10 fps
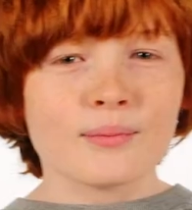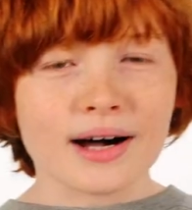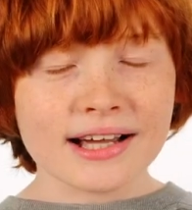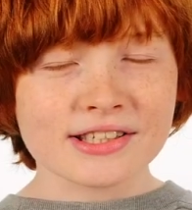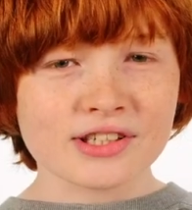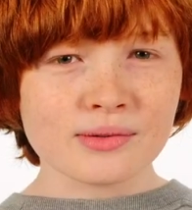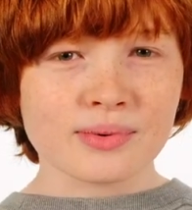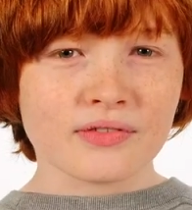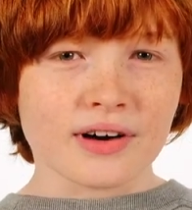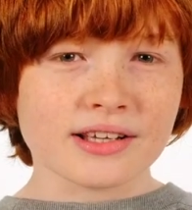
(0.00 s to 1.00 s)
My
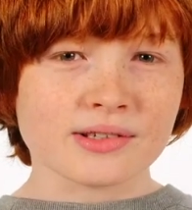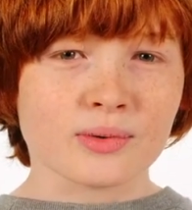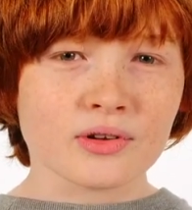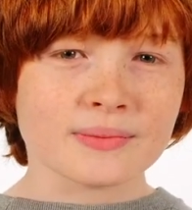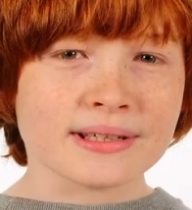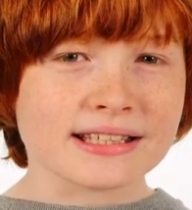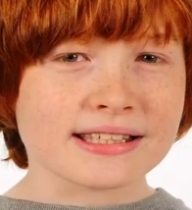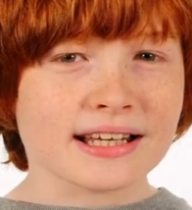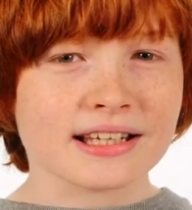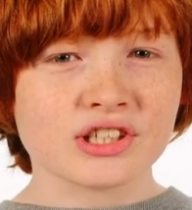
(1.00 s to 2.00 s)
supervisor wants me to
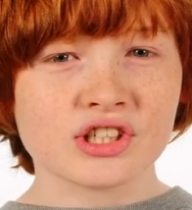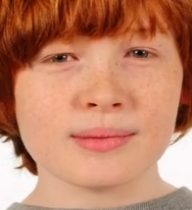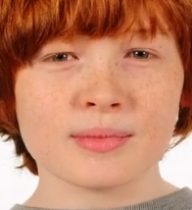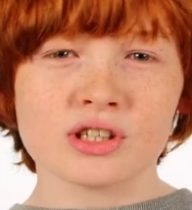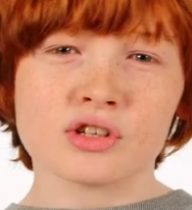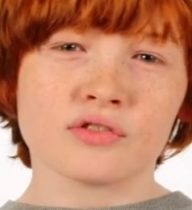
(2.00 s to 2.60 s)
send a shipment